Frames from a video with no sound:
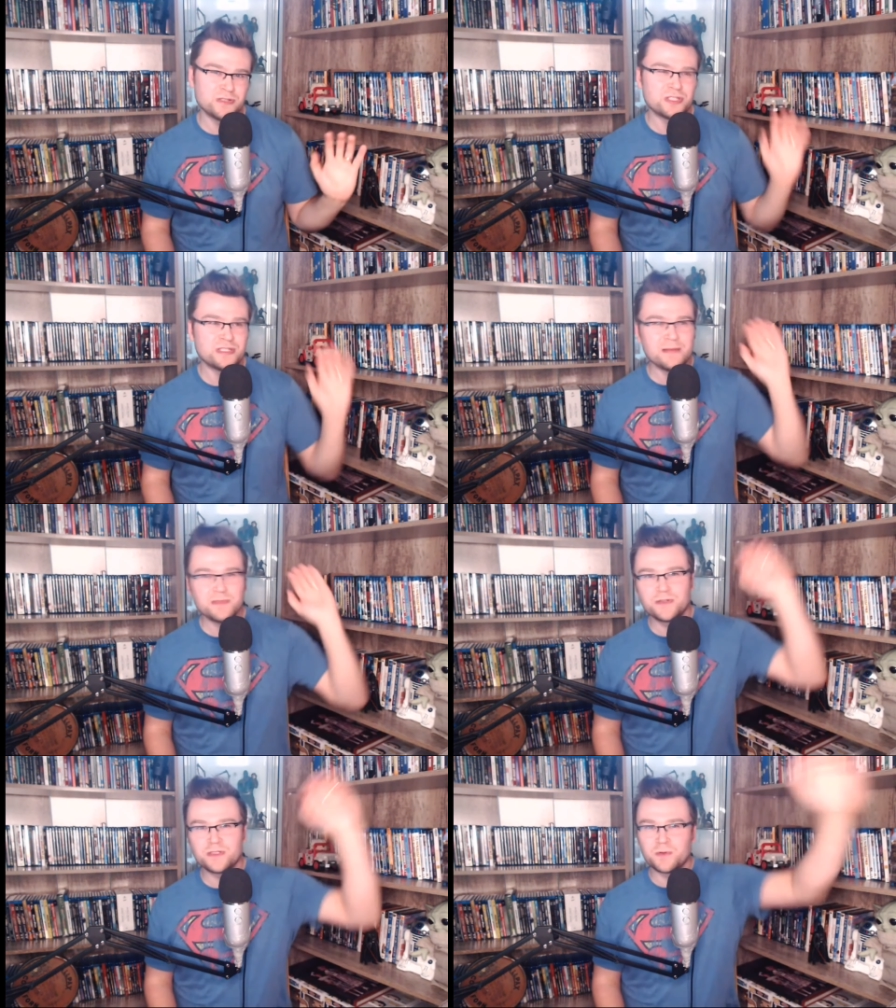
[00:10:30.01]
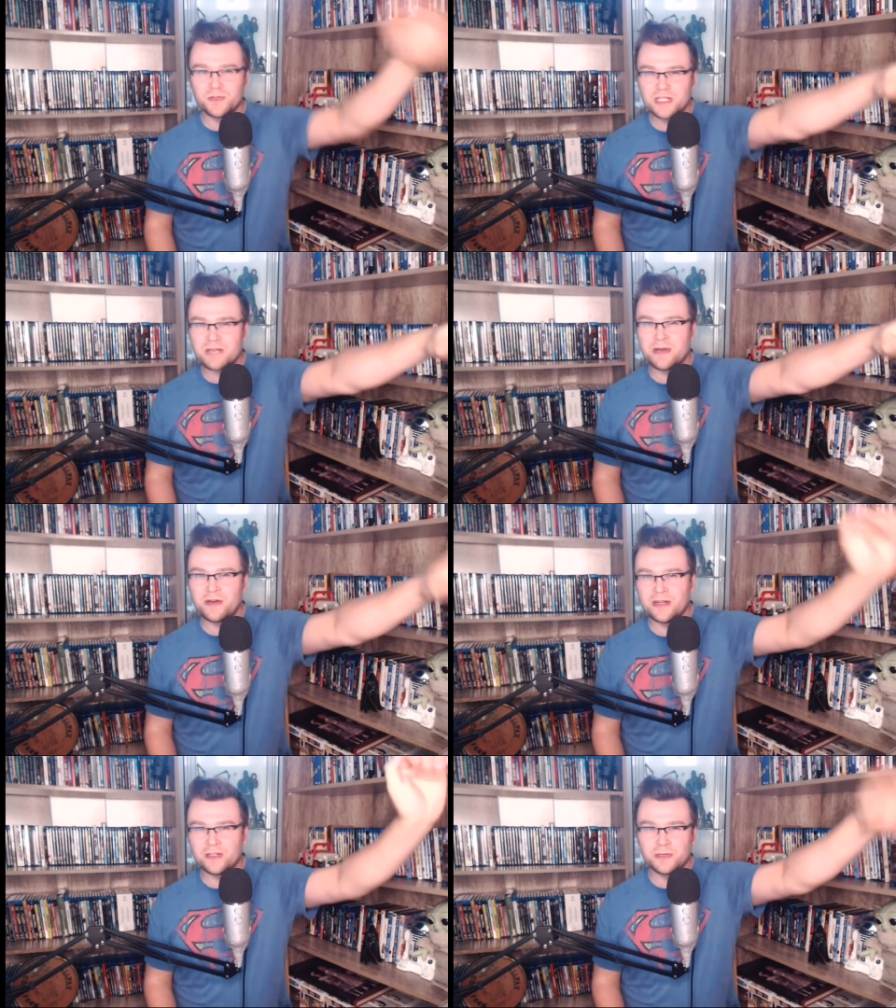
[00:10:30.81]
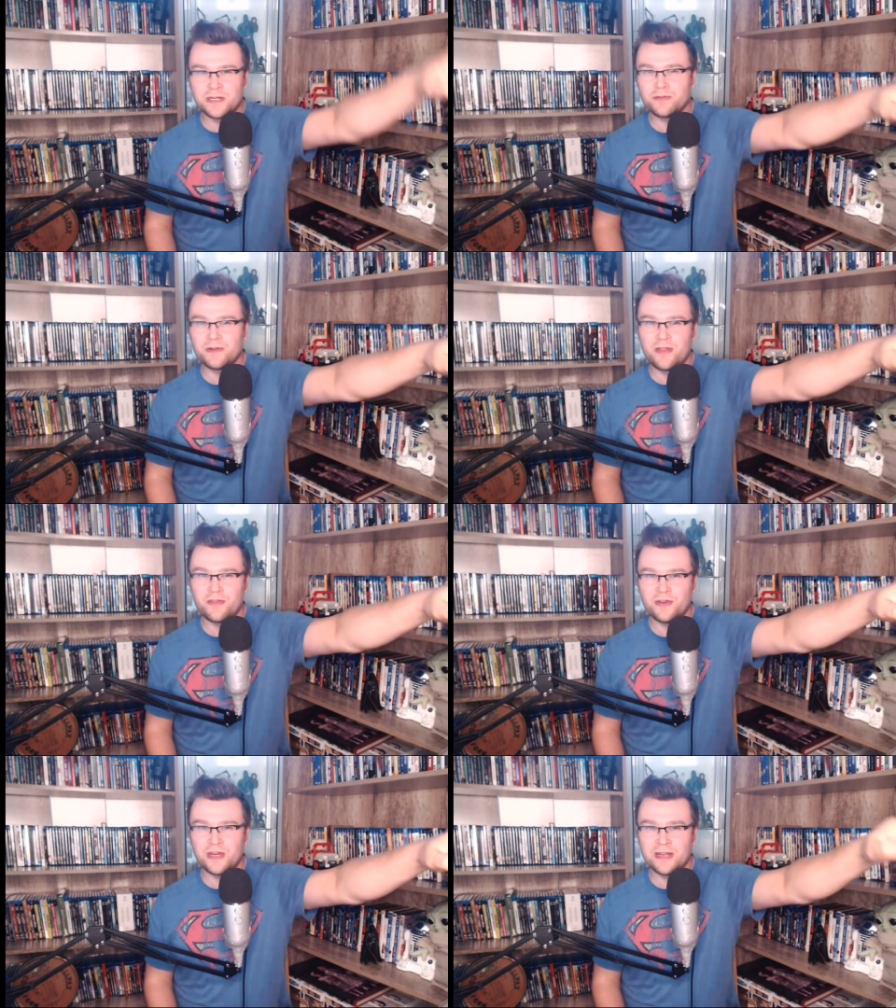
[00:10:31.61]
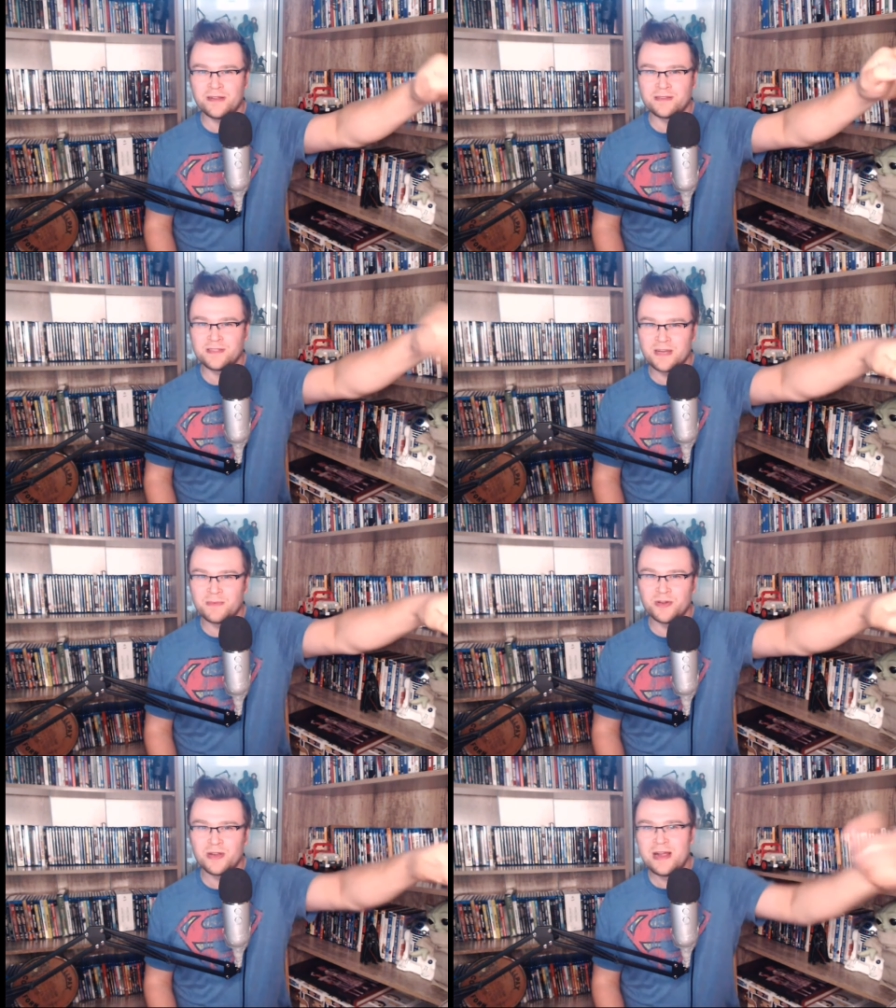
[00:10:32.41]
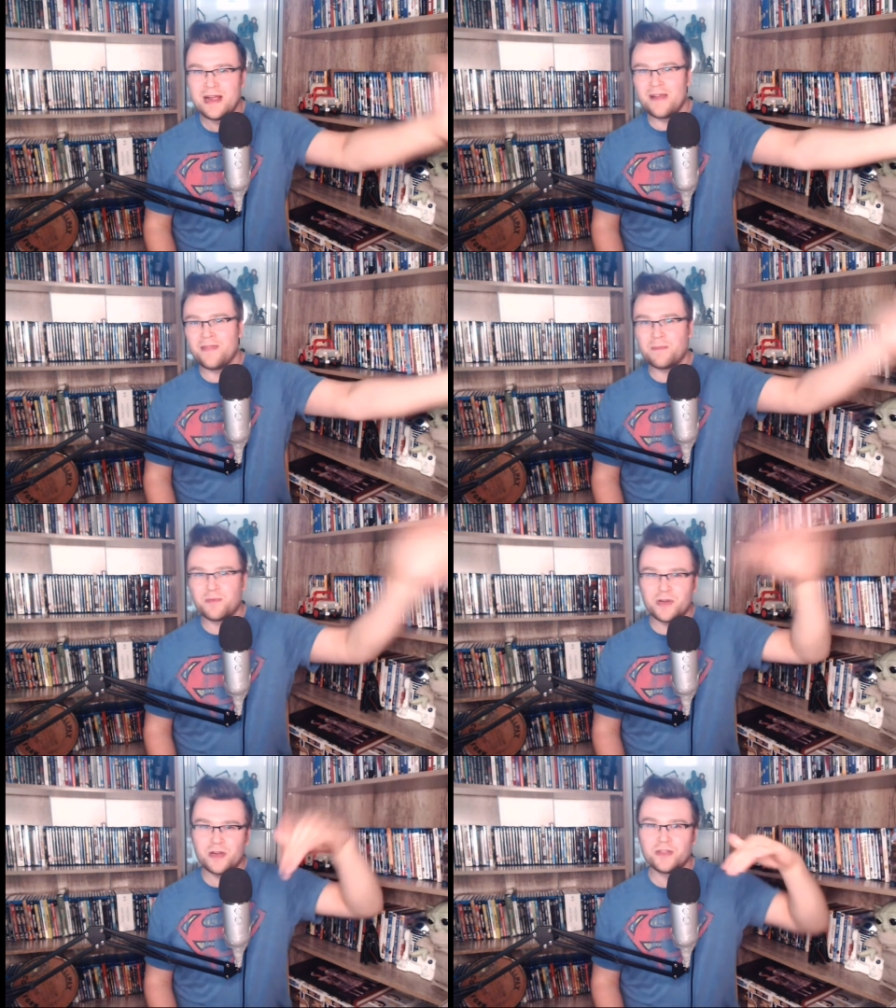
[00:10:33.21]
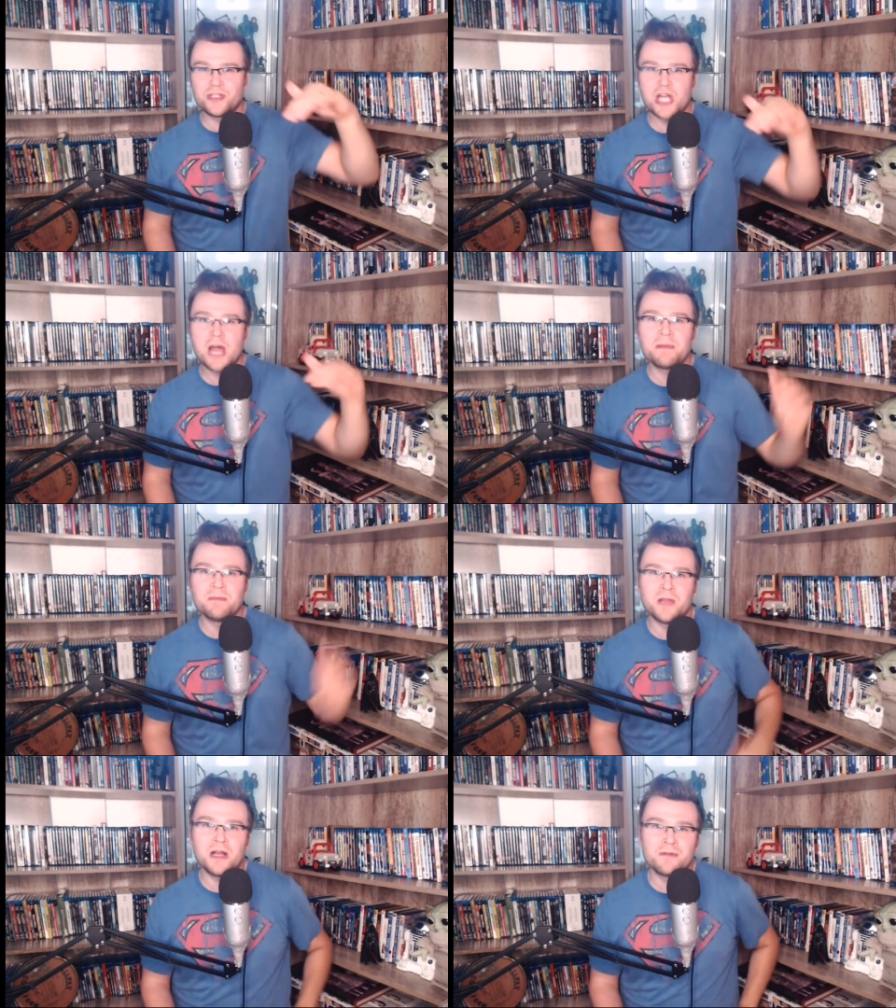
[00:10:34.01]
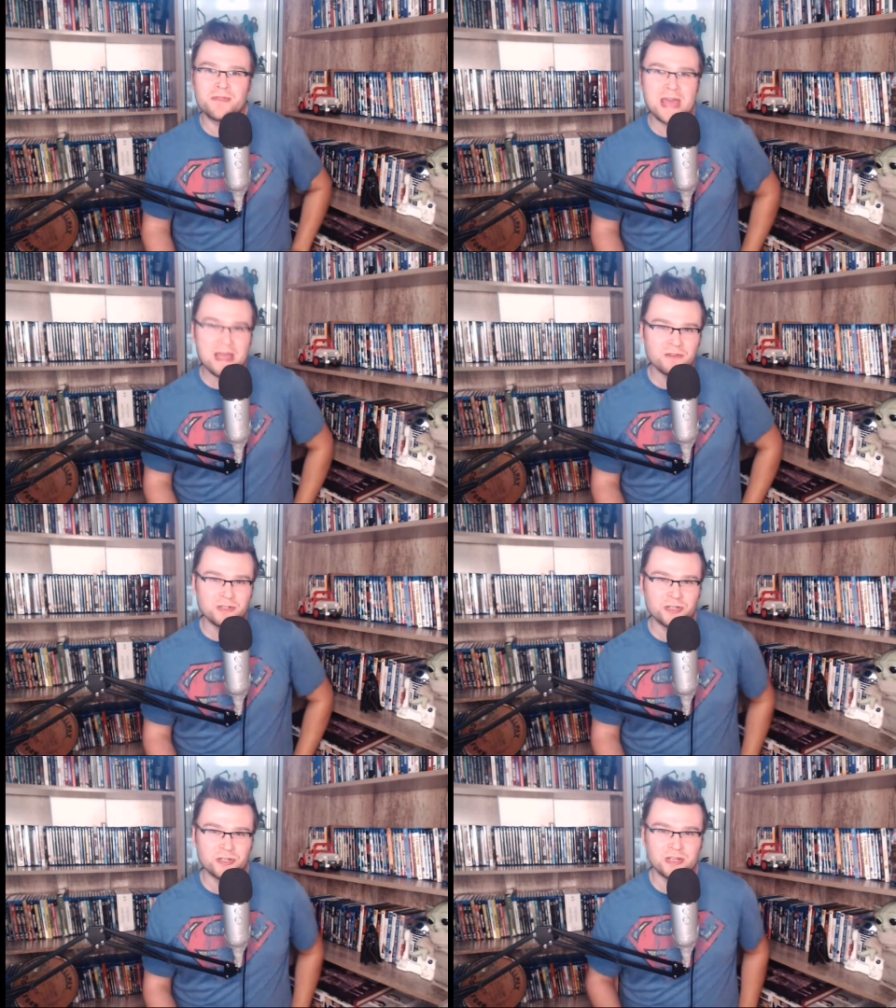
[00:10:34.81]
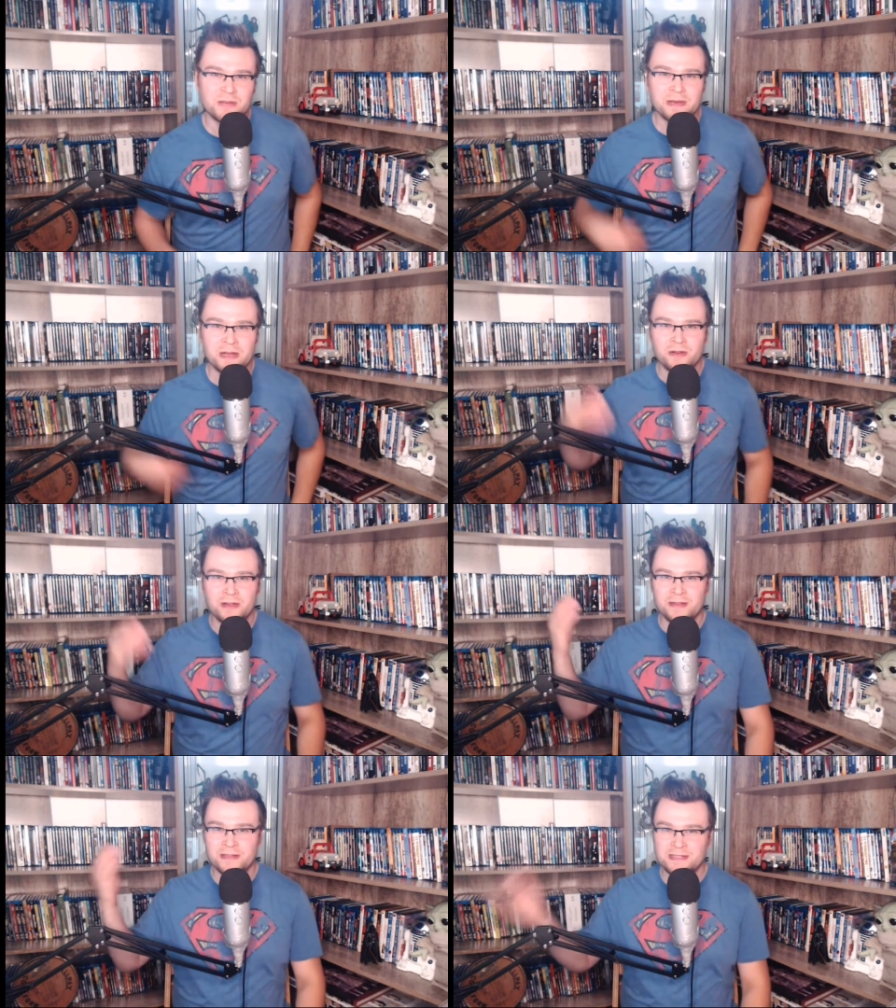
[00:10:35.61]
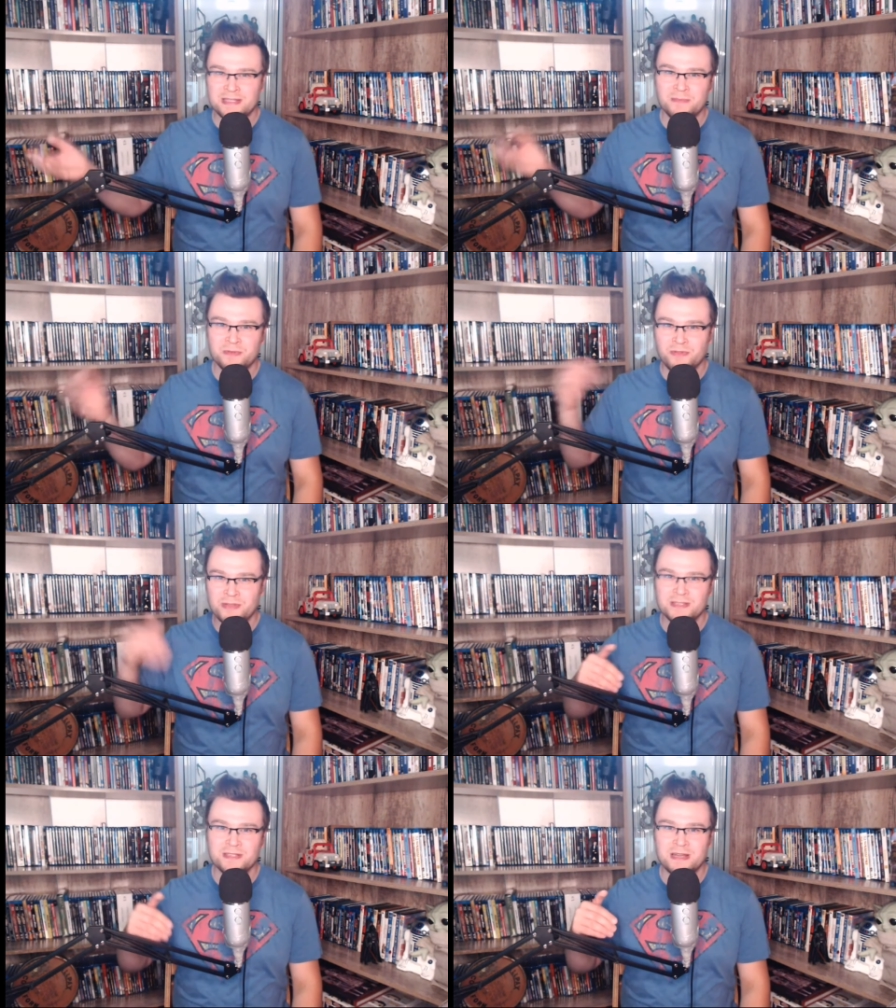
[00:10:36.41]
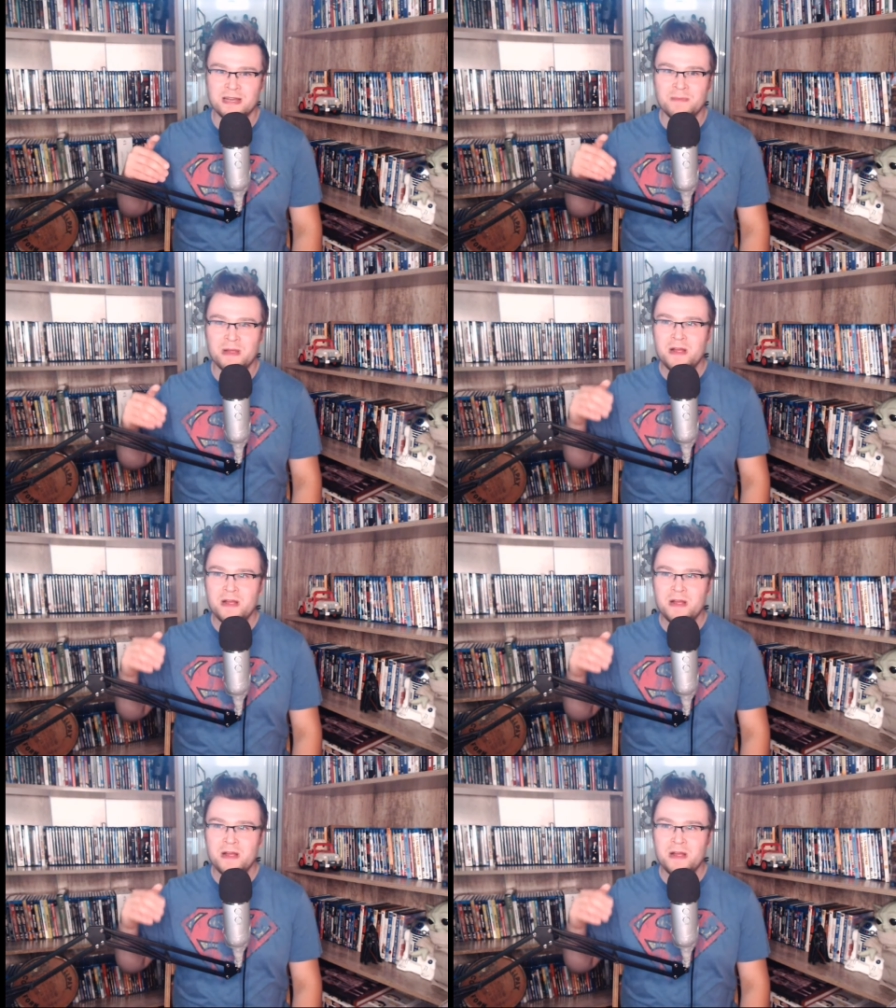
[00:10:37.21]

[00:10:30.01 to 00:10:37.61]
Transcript: Shazam 2 was supposed to come out in 2023 in the summer and they put it on the chopping block with Avatar coming out in December this time.